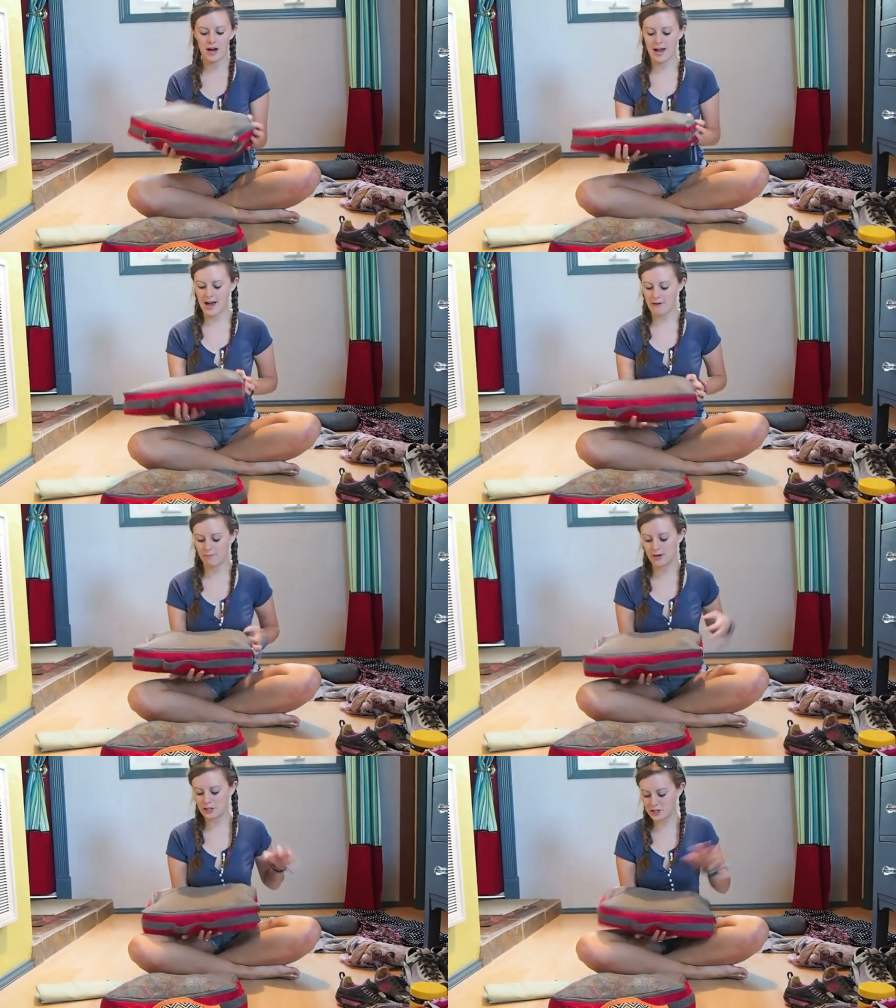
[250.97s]
I have
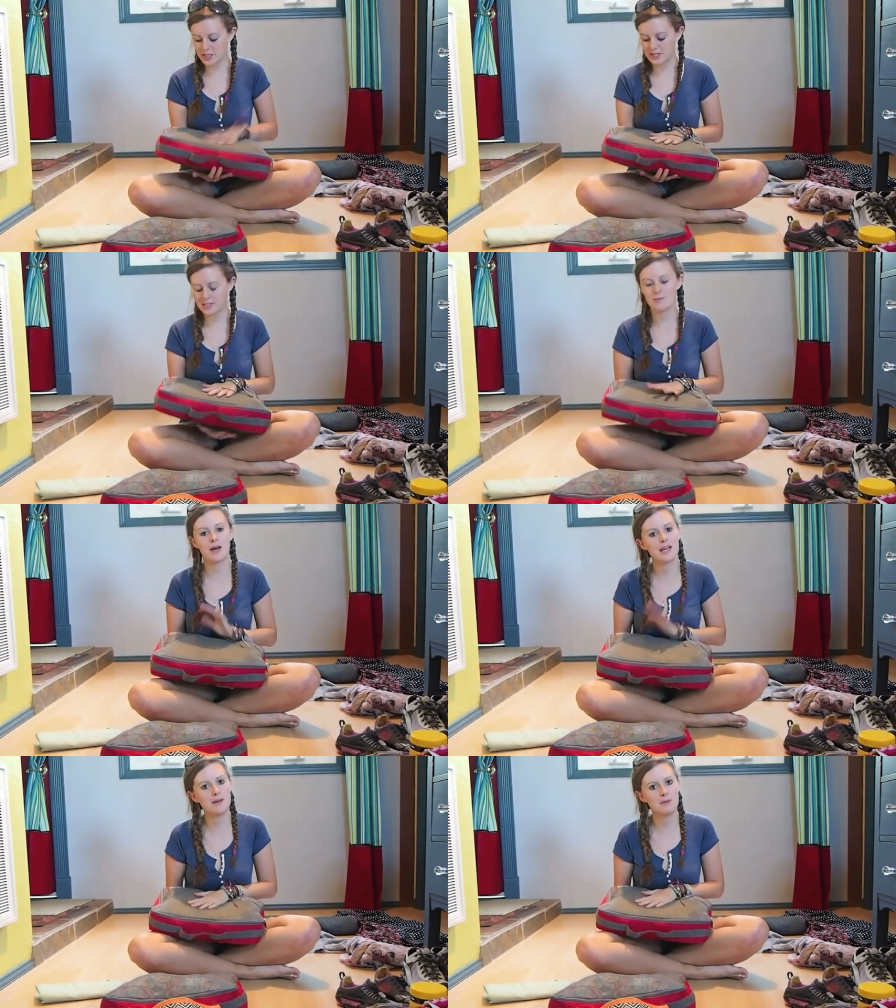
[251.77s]
my jeans and my
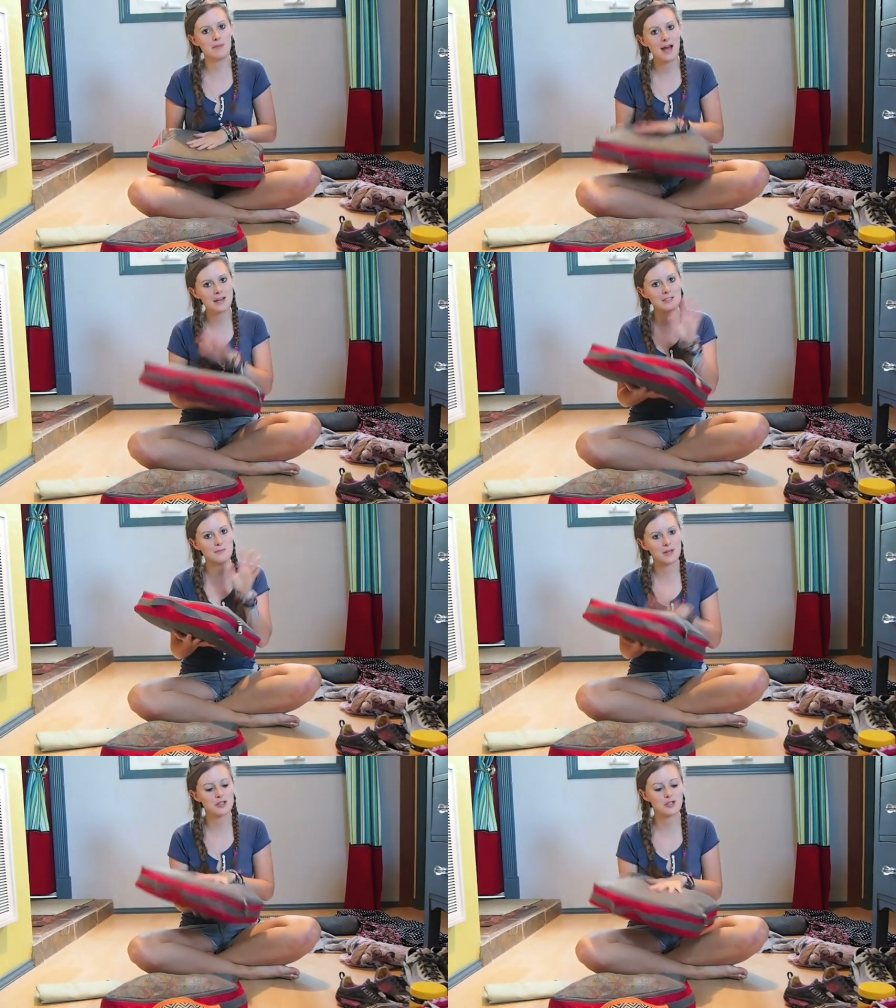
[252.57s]
hippie pants and
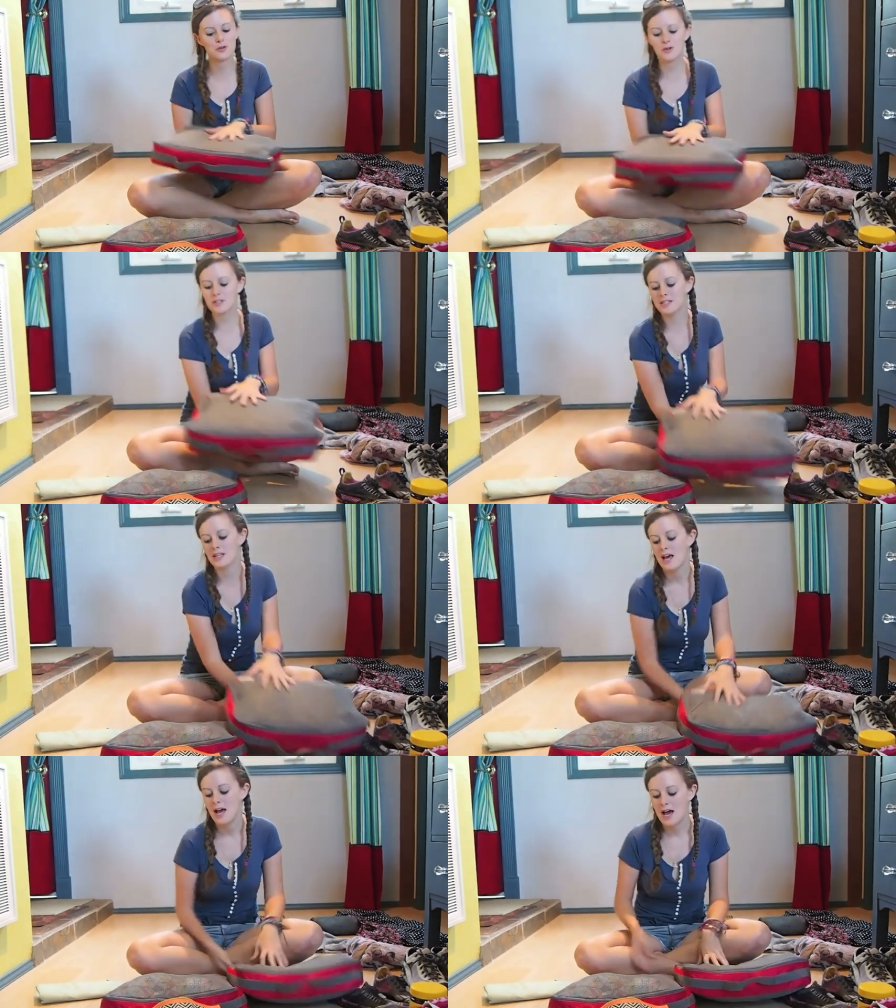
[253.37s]
my shorts,
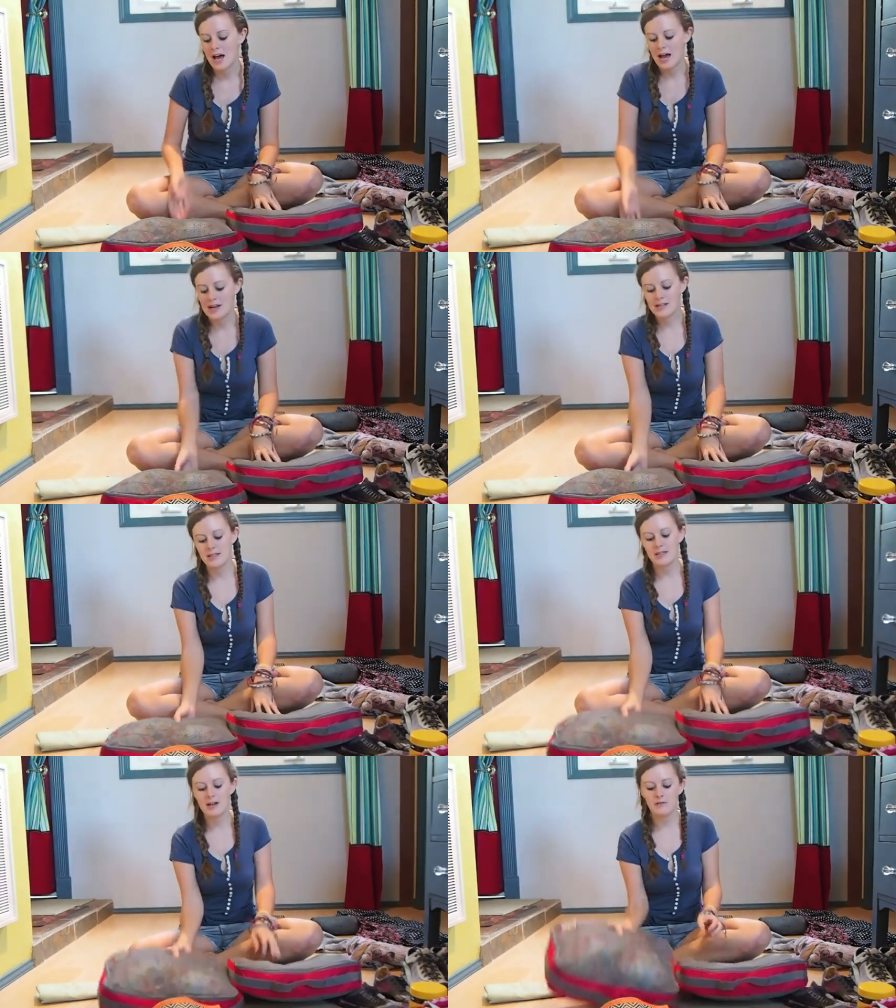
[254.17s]
and in
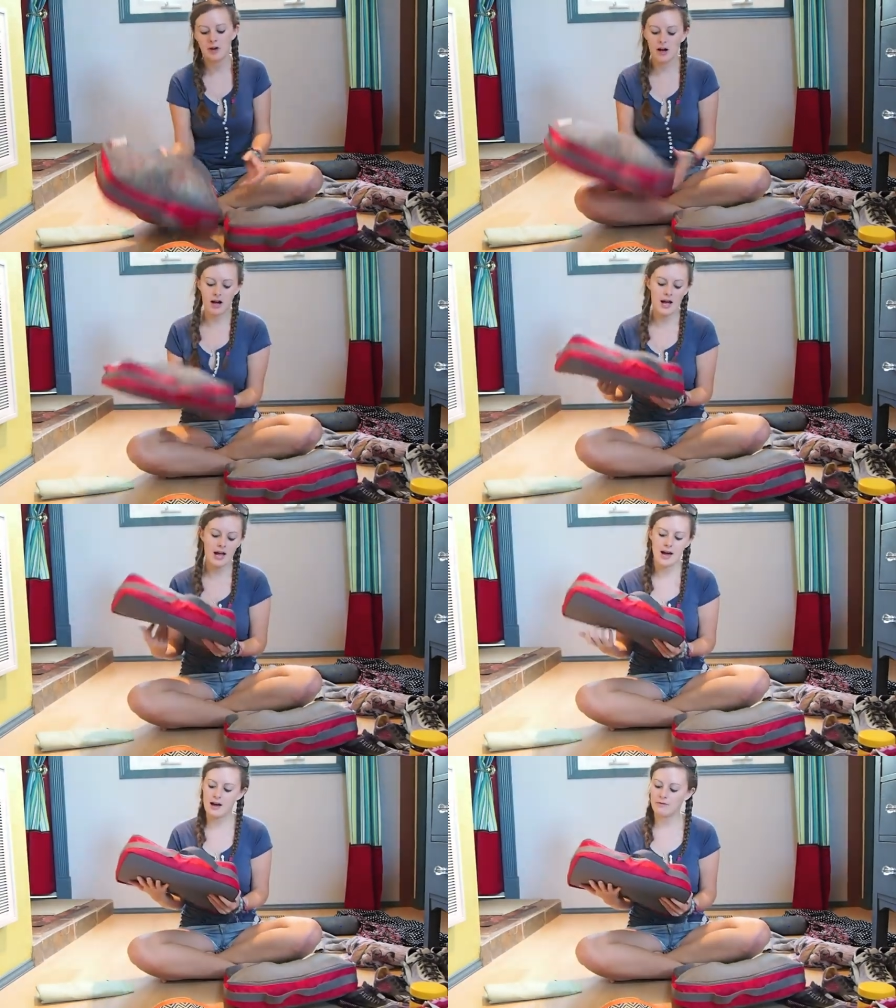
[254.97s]
the other I
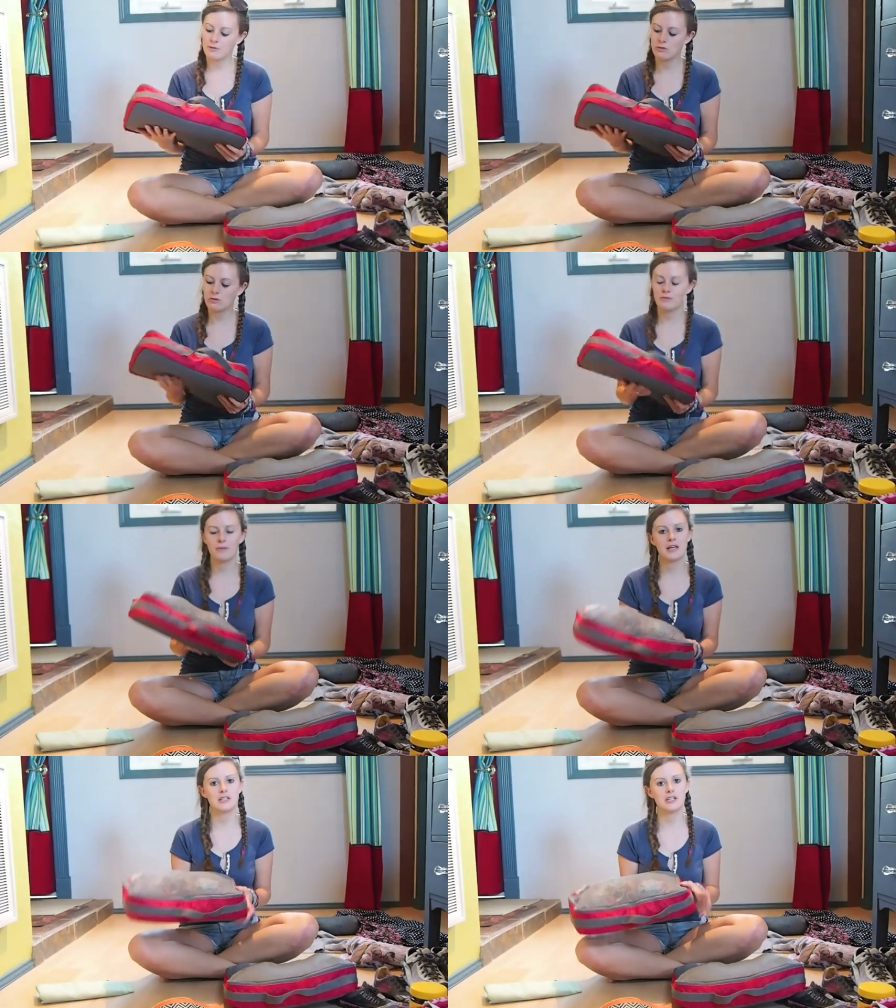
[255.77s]
have all of
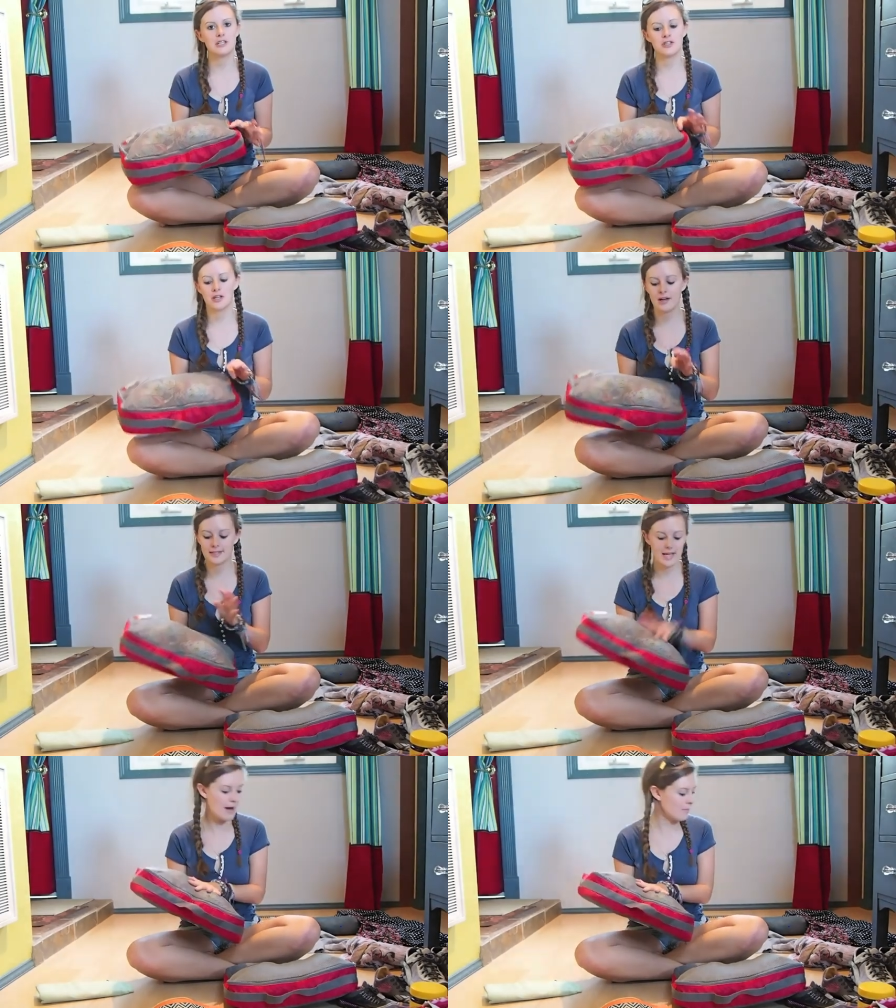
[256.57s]
my
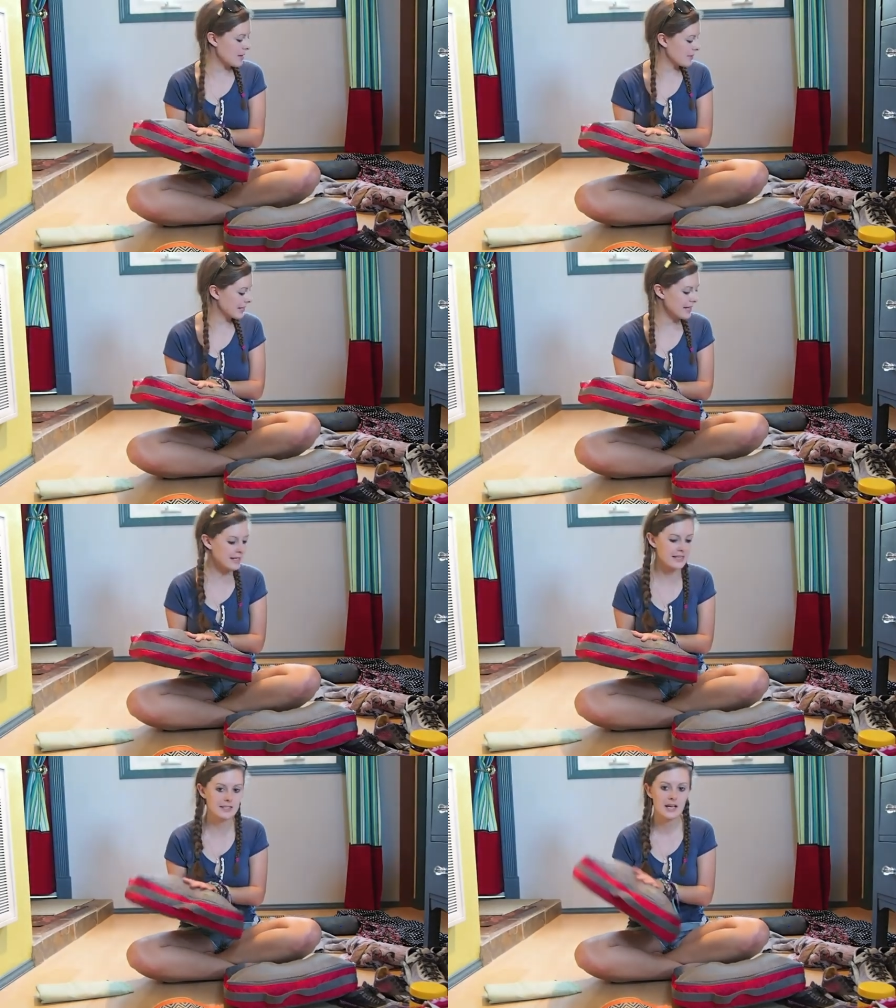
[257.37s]
t-shirts and my
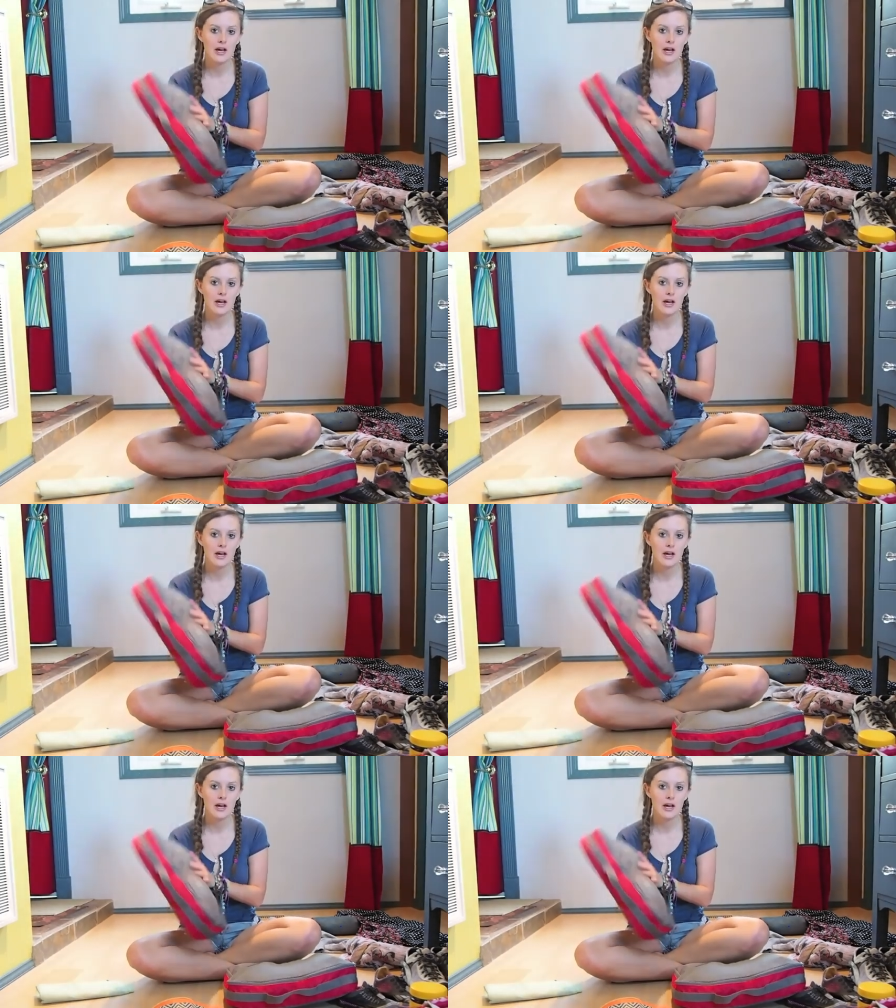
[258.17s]
bikinis.